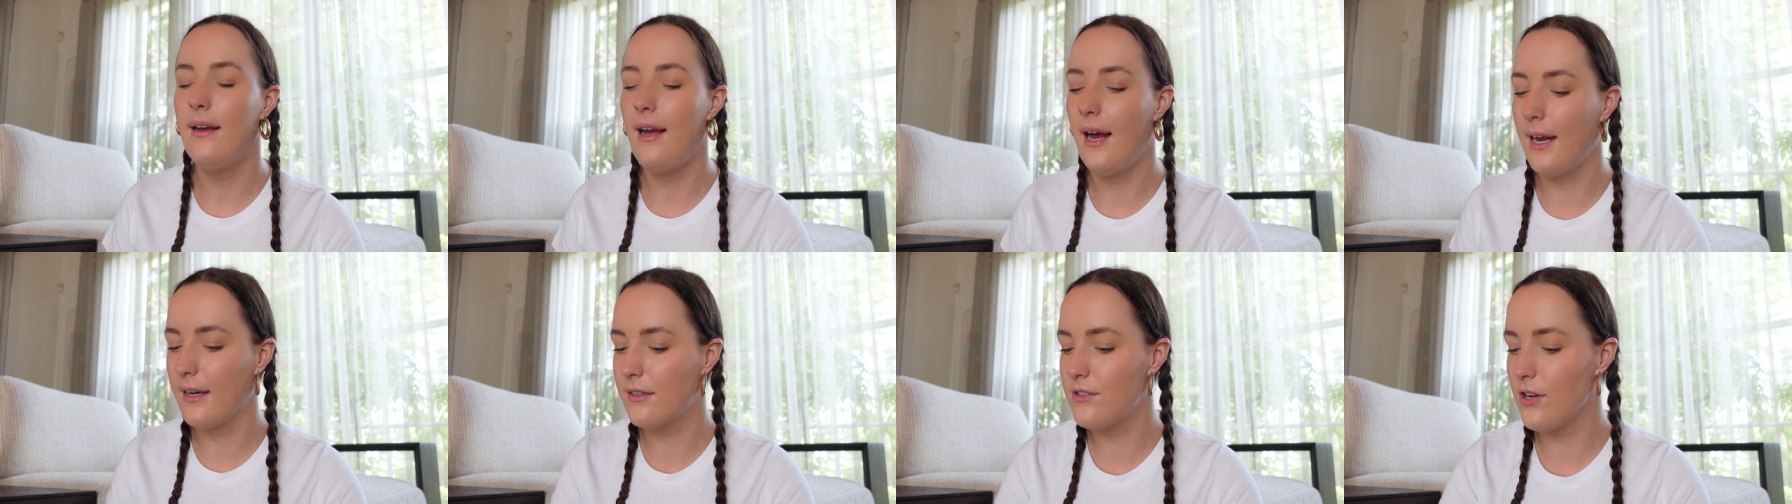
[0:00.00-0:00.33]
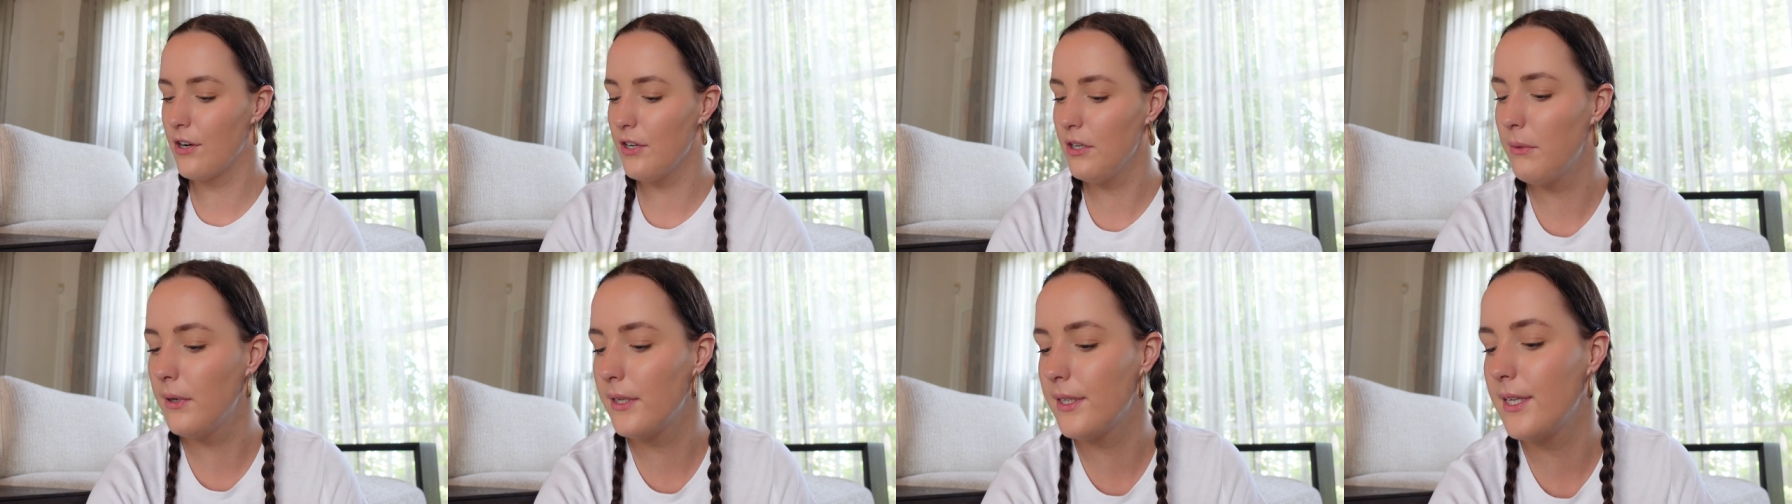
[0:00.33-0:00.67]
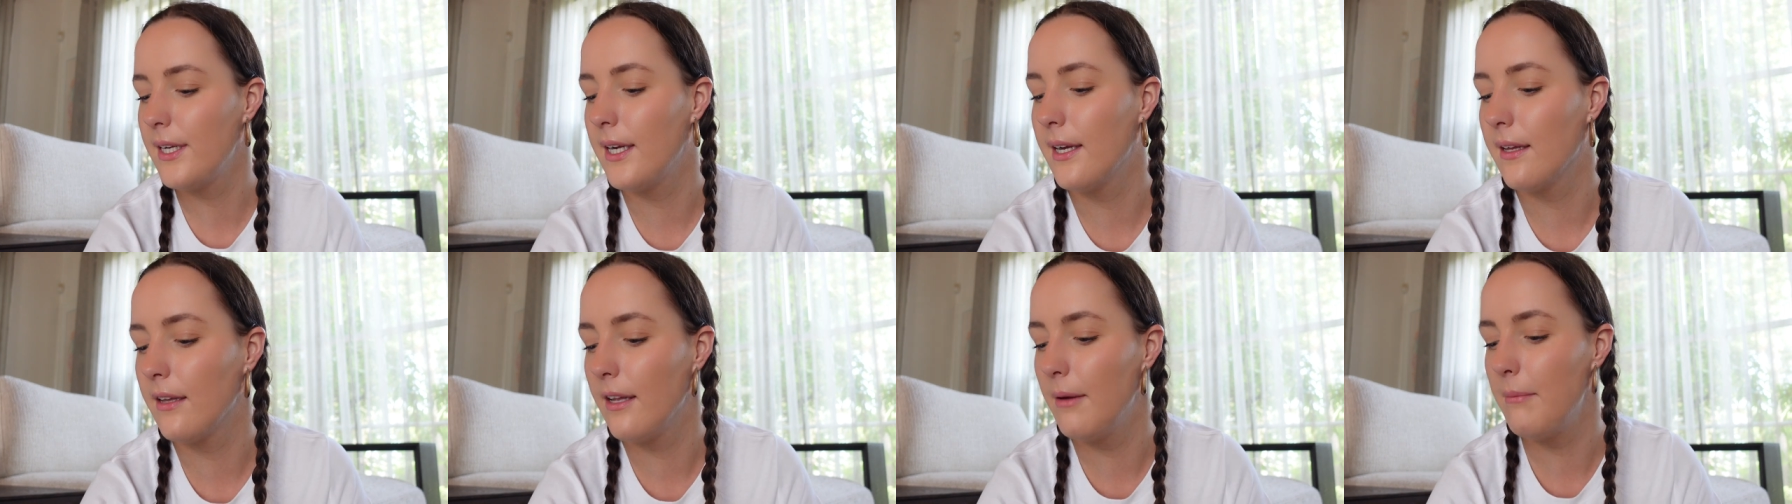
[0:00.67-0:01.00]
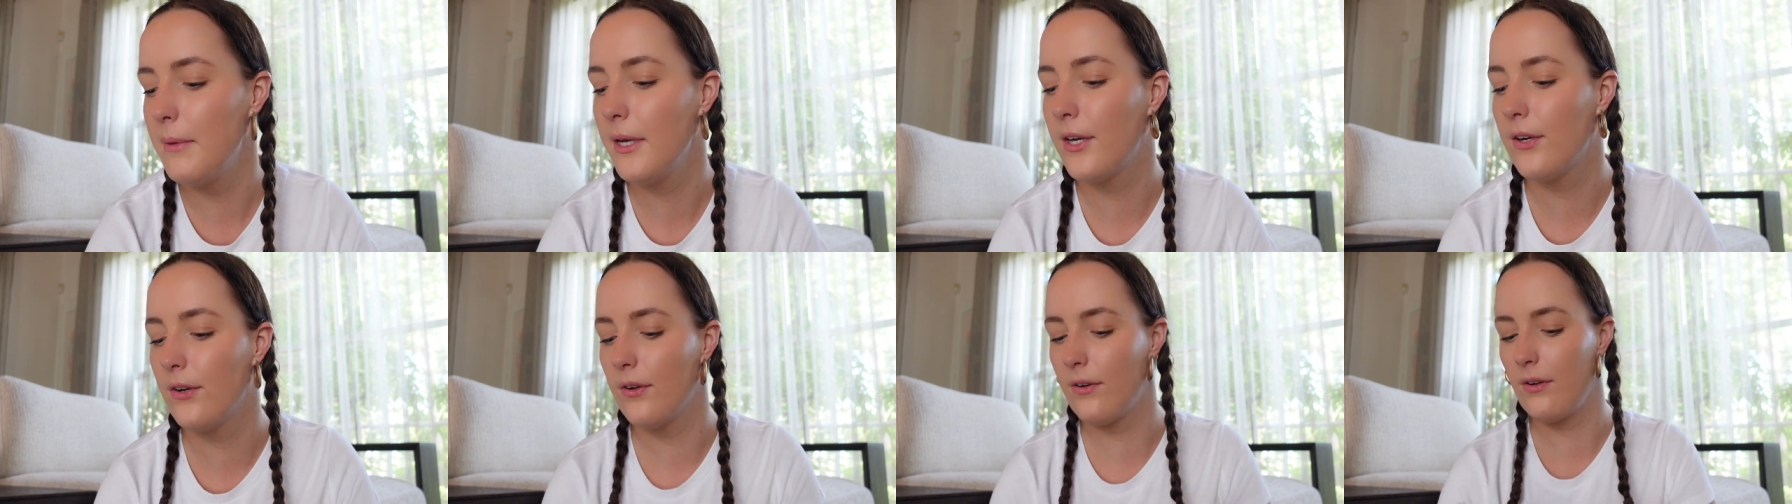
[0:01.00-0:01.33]
I don't know what year, let
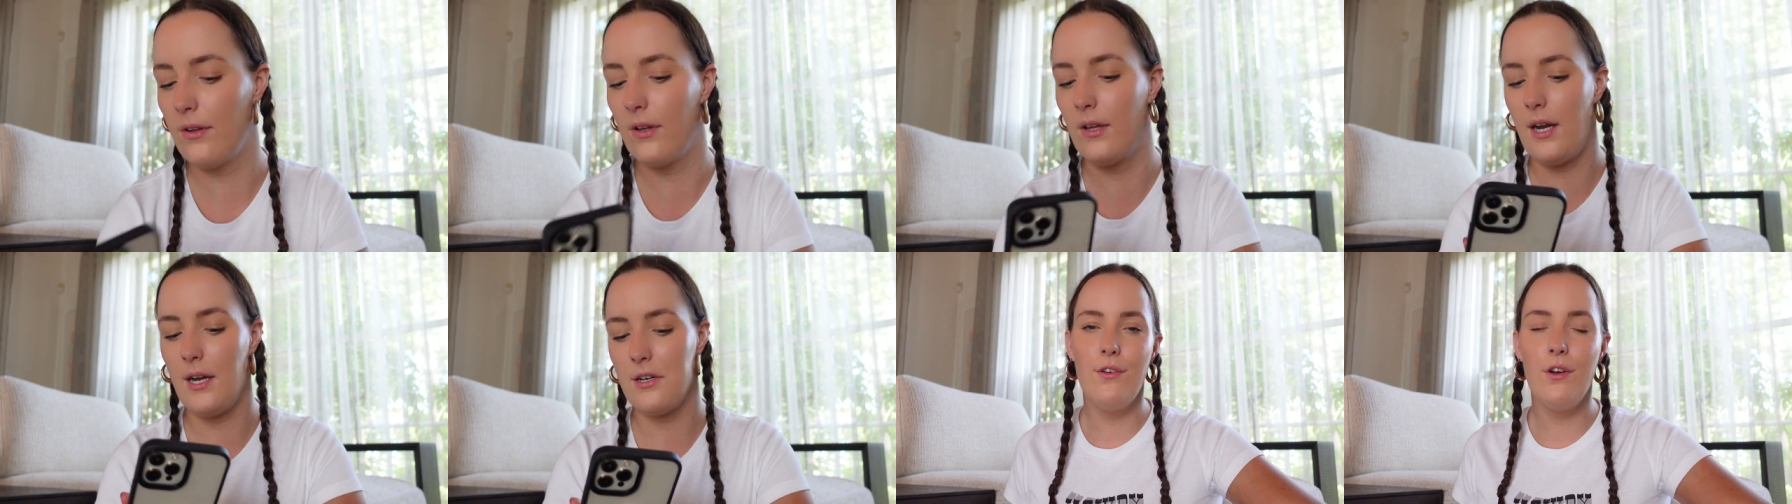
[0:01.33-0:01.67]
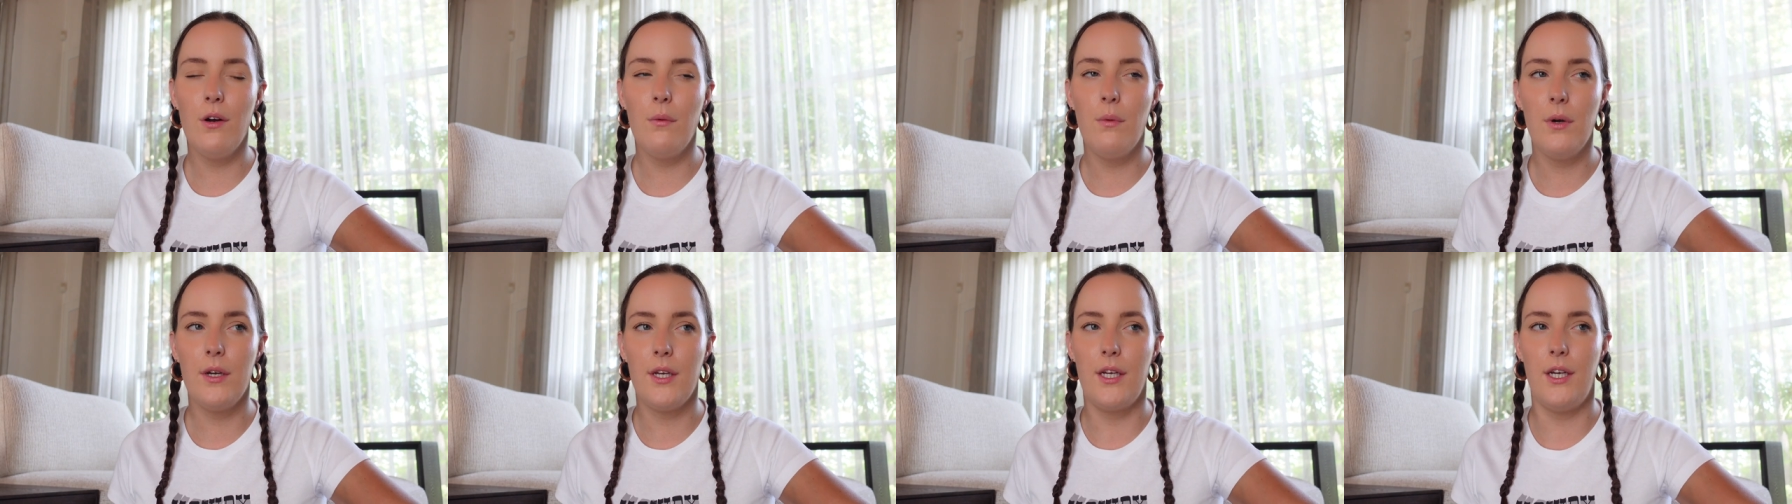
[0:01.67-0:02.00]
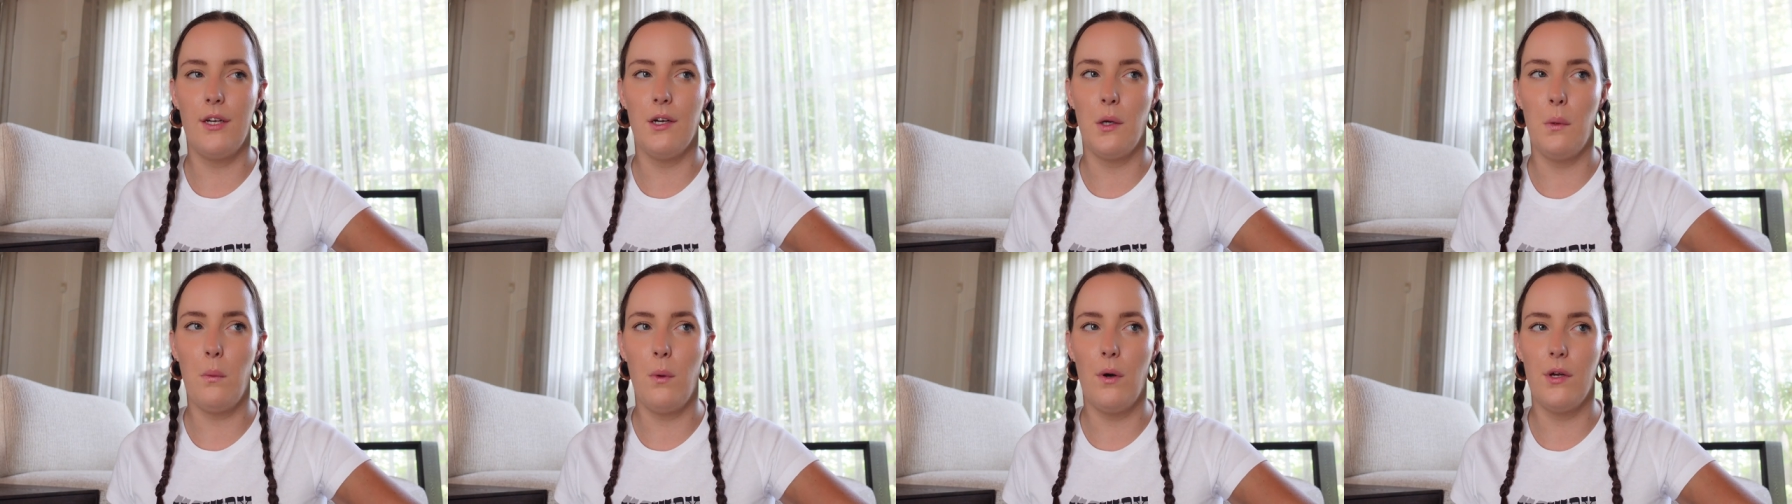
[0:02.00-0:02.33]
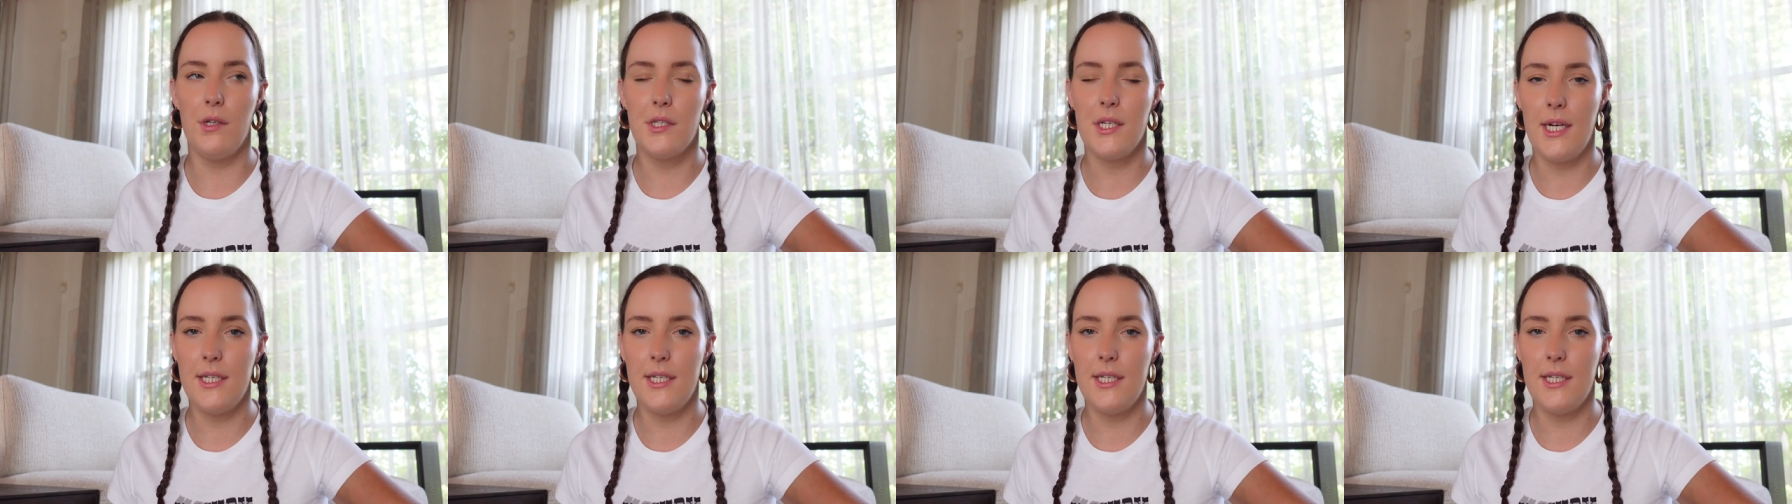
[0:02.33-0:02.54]
me Google it. I don't know what year it was.